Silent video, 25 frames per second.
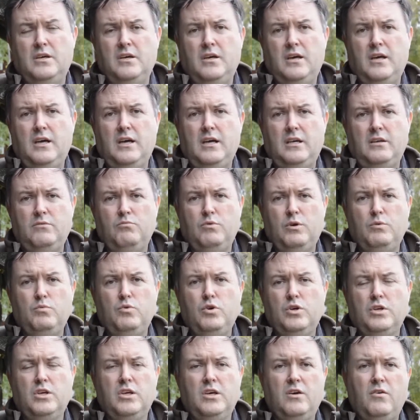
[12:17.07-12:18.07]
And we're
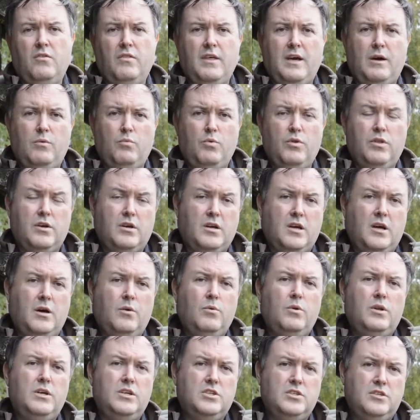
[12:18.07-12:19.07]
working on that with a
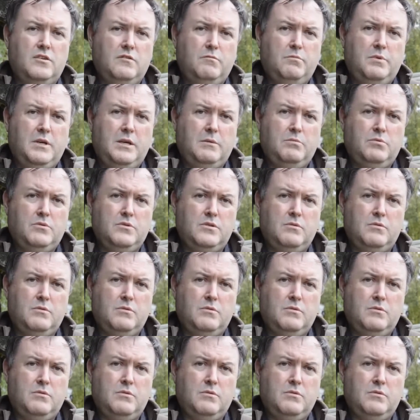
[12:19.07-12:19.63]
coalition of people